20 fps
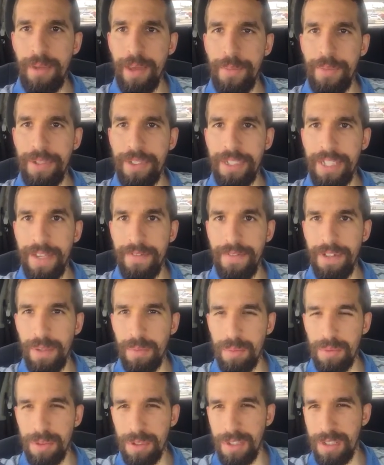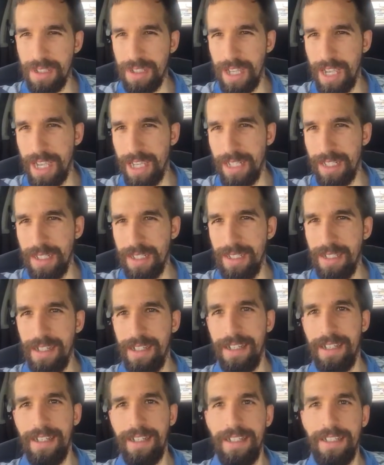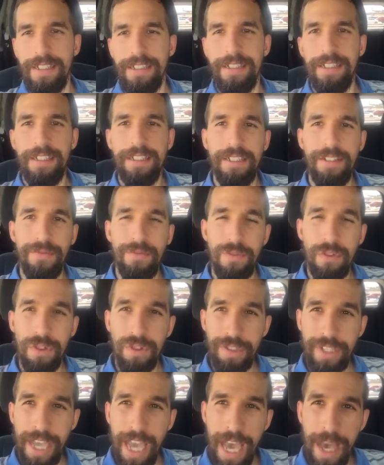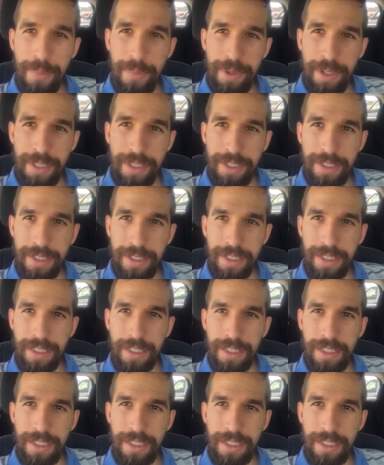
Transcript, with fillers: maybe 70% since it first happened.